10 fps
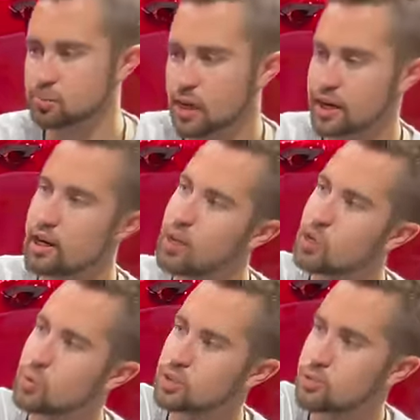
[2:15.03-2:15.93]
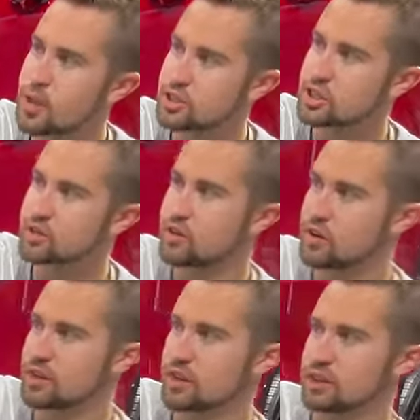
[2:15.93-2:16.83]
black, which matches
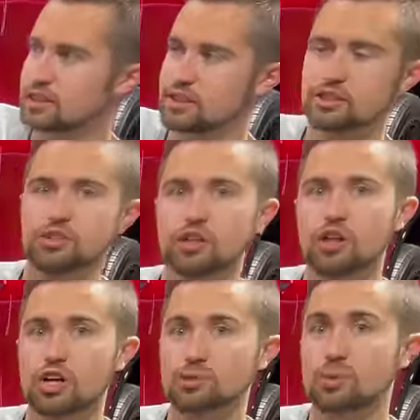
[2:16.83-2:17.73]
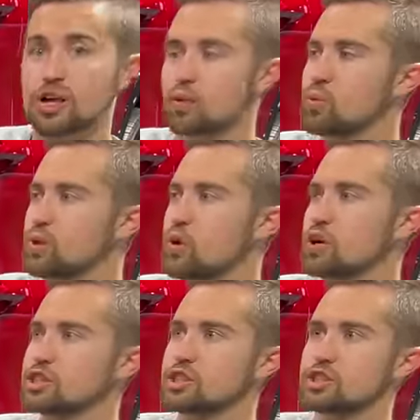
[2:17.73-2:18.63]
very nicely to the gloss black wheel
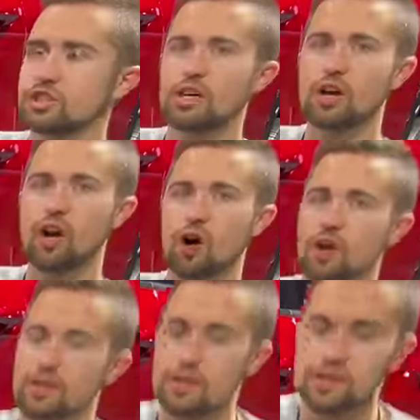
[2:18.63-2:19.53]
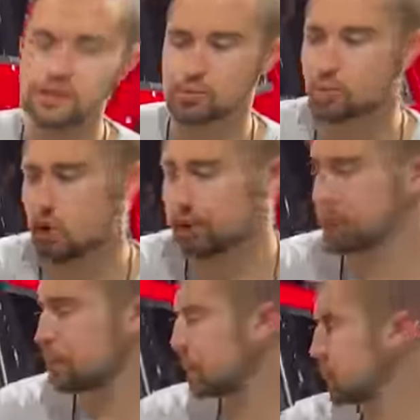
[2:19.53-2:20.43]
arches on this model.